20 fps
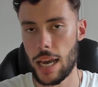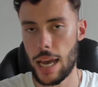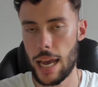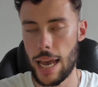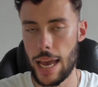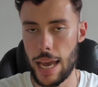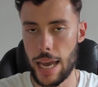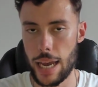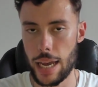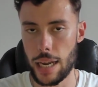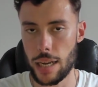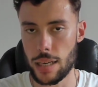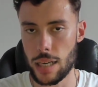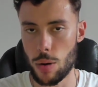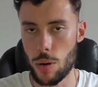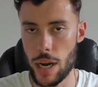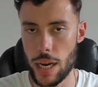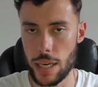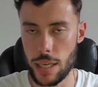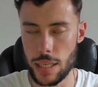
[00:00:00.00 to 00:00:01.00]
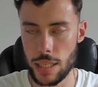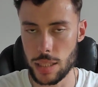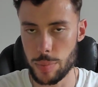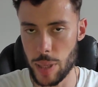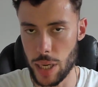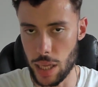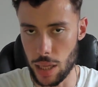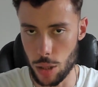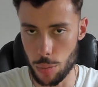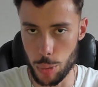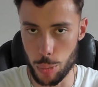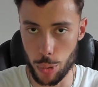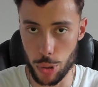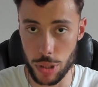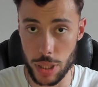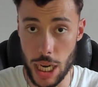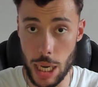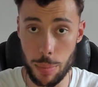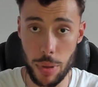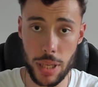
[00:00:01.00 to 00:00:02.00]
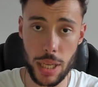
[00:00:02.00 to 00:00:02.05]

and I need to spend a little bit more time on